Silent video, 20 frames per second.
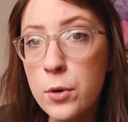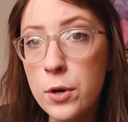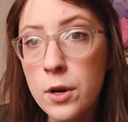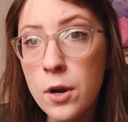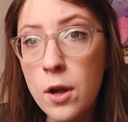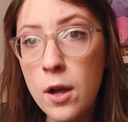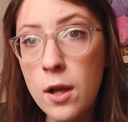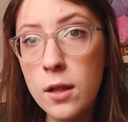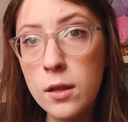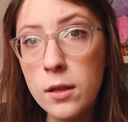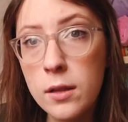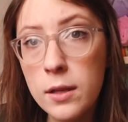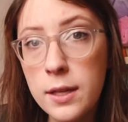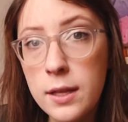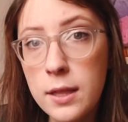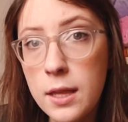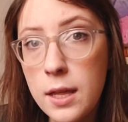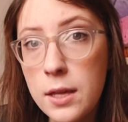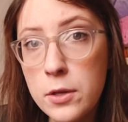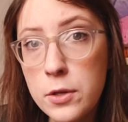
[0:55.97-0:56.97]
So I'm gonna put it
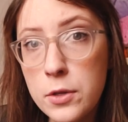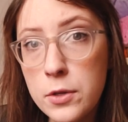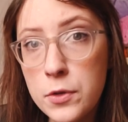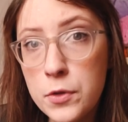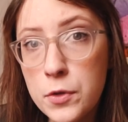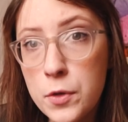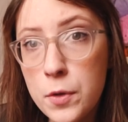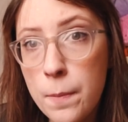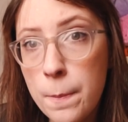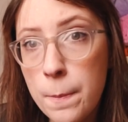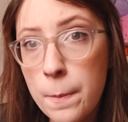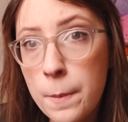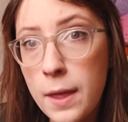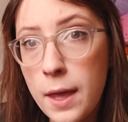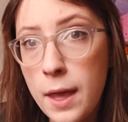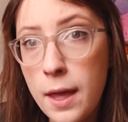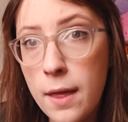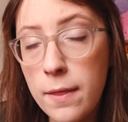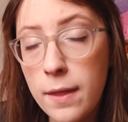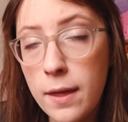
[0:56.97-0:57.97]
all in this
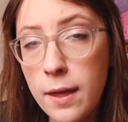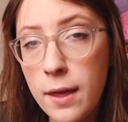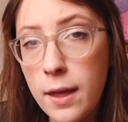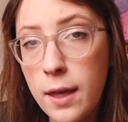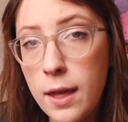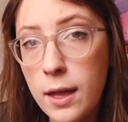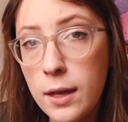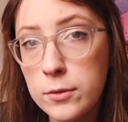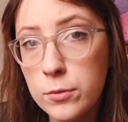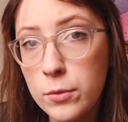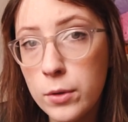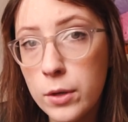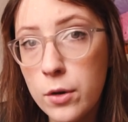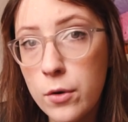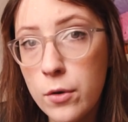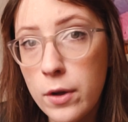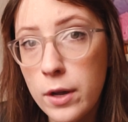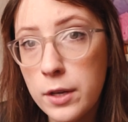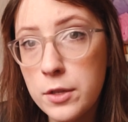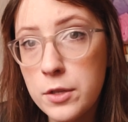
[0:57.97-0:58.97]
and
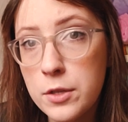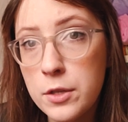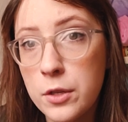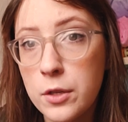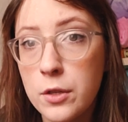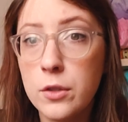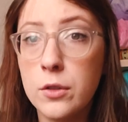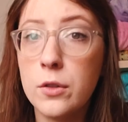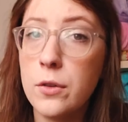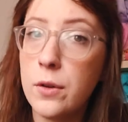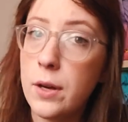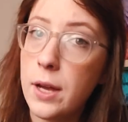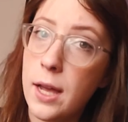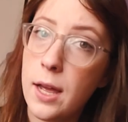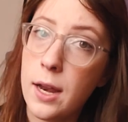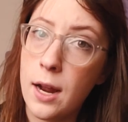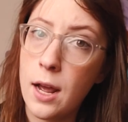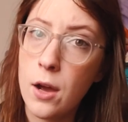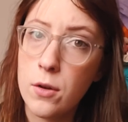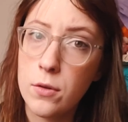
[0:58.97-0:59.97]
then we're going
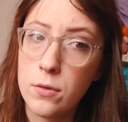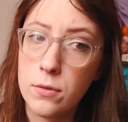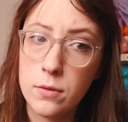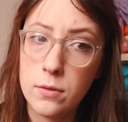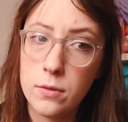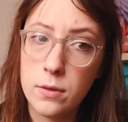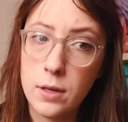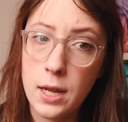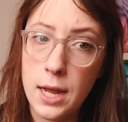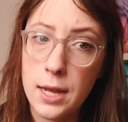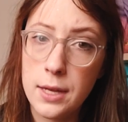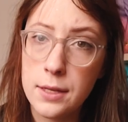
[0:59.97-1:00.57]
to head out